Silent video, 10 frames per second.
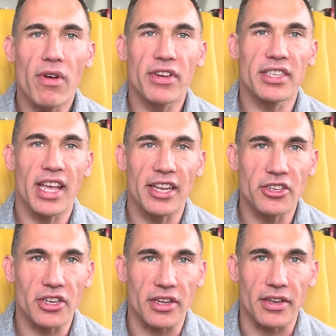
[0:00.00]
of
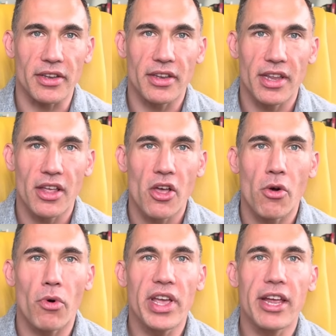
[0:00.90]
attention.
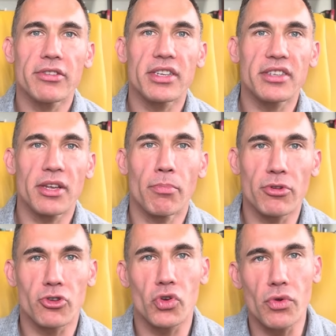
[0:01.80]
Well, here's a
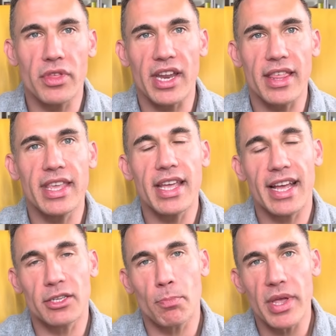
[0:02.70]
simple truth that I think
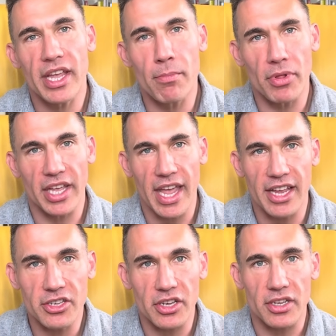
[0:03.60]
has big
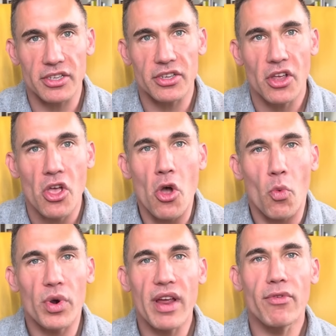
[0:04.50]
implications.
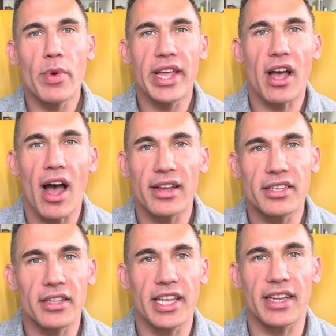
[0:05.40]
Whatever we constantly